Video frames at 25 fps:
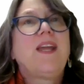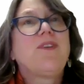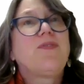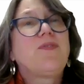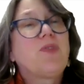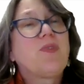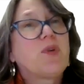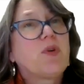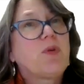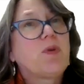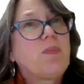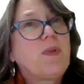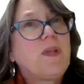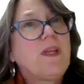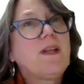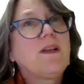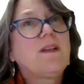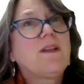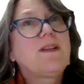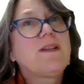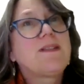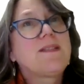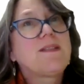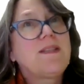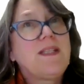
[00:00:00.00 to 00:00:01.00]
If your
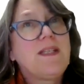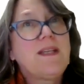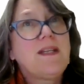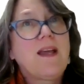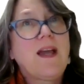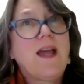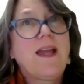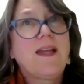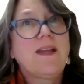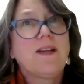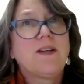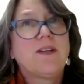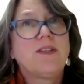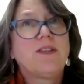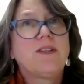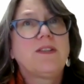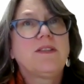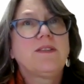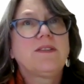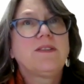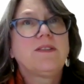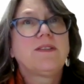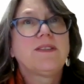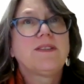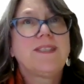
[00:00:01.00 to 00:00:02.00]
appeal is
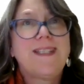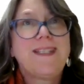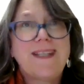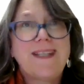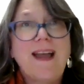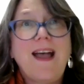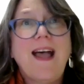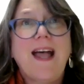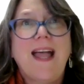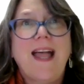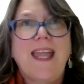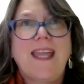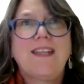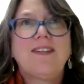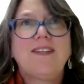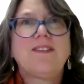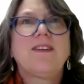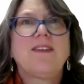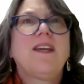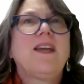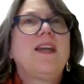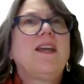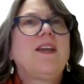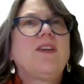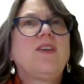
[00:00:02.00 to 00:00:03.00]
denied,
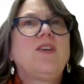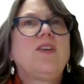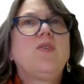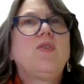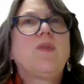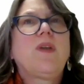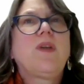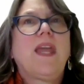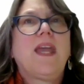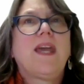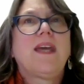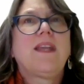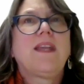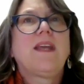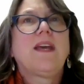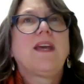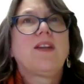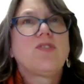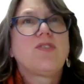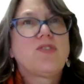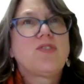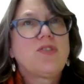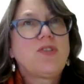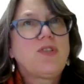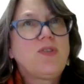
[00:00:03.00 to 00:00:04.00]
you can
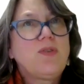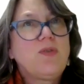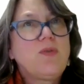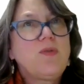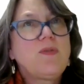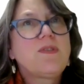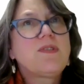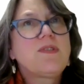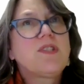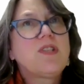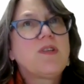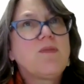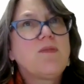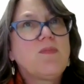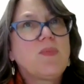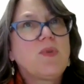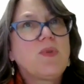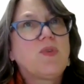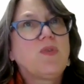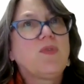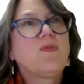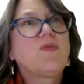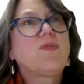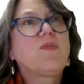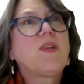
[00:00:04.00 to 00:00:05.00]
choose to
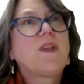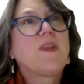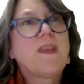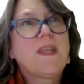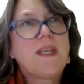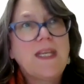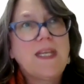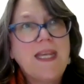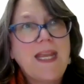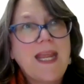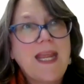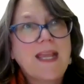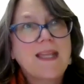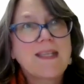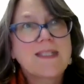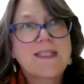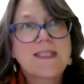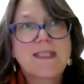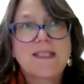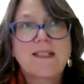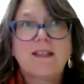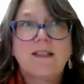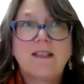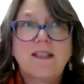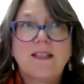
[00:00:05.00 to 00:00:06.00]
move to the
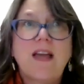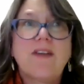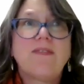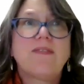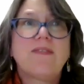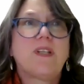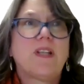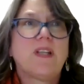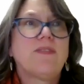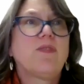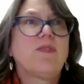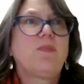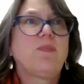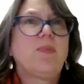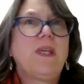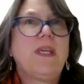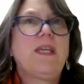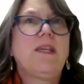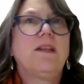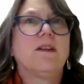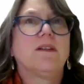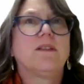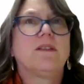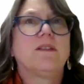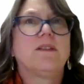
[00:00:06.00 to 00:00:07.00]
next level of
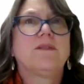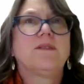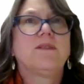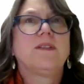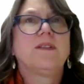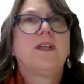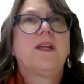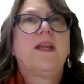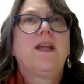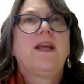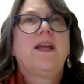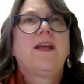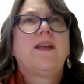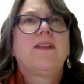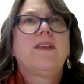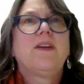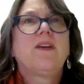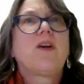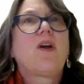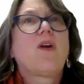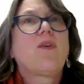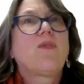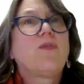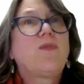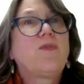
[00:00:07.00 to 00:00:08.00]
appeal.
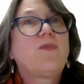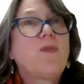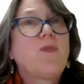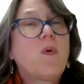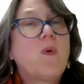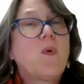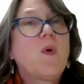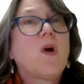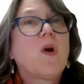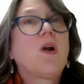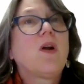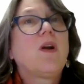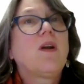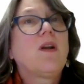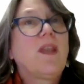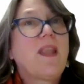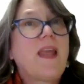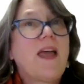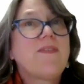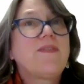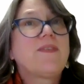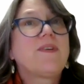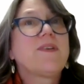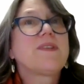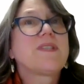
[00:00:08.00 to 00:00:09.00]
There are 4
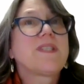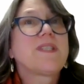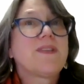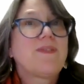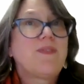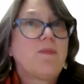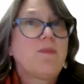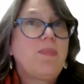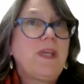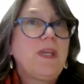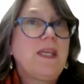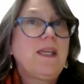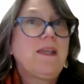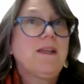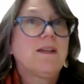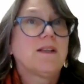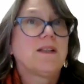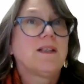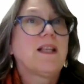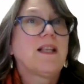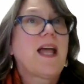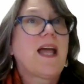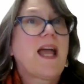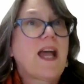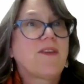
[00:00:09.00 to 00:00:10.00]
levels of
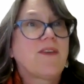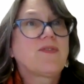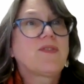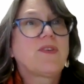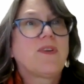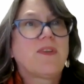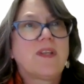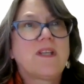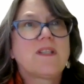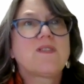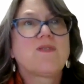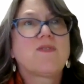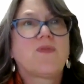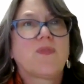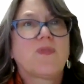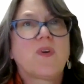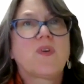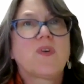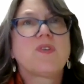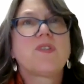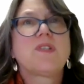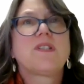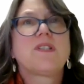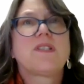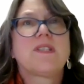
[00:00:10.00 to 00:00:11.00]
appeal after this
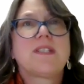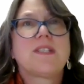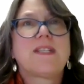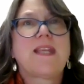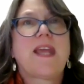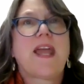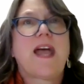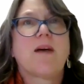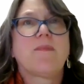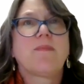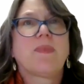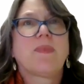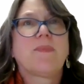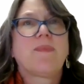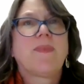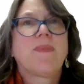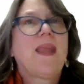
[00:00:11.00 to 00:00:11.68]
first step.